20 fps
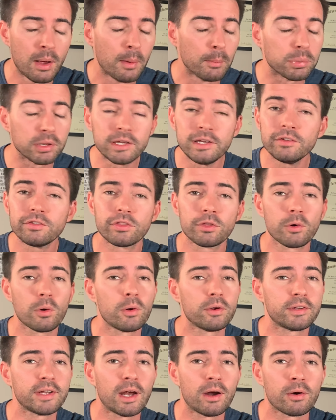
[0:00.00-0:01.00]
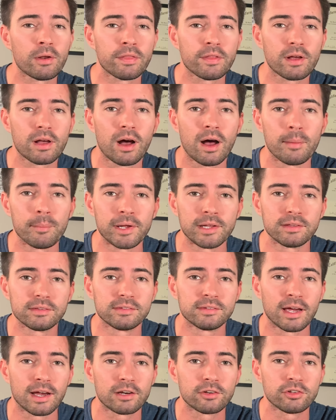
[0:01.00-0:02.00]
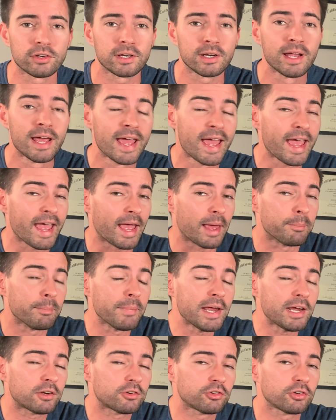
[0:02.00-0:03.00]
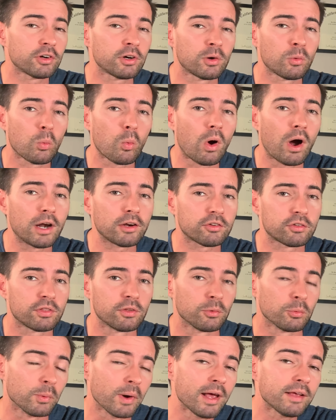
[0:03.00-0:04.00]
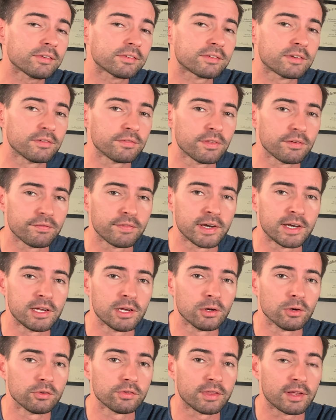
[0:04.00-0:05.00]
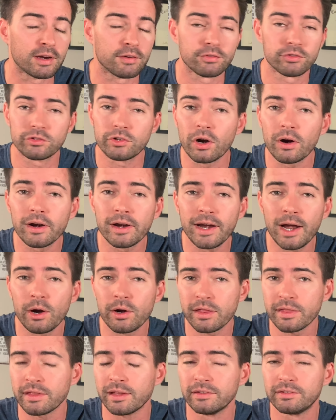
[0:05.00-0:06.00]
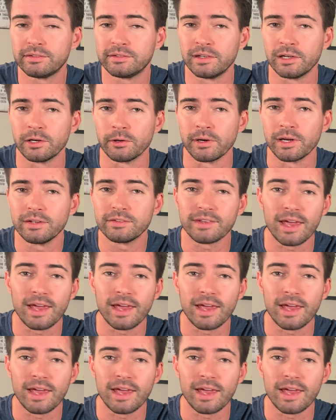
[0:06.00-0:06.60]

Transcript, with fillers: please throw it down in the comment section and make sure and watch the rest of the videos that have started out in this series.